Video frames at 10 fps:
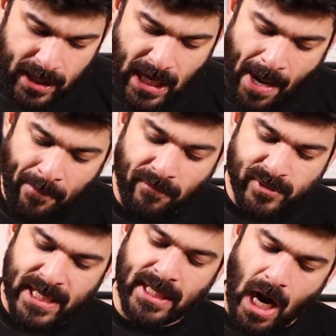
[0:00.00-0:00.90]
gram of
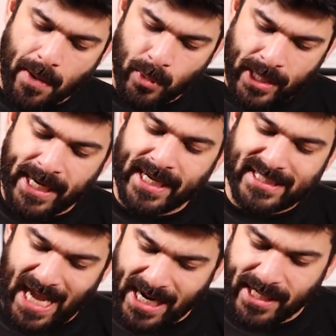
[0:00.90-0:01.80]
zinc carbonate
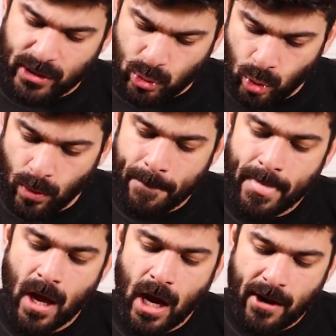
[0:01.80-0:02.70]
is added to
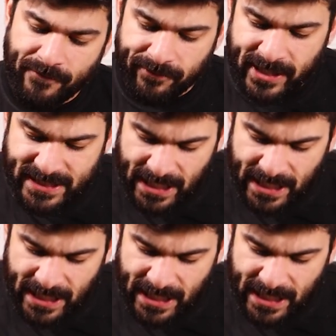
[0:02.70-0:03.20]
50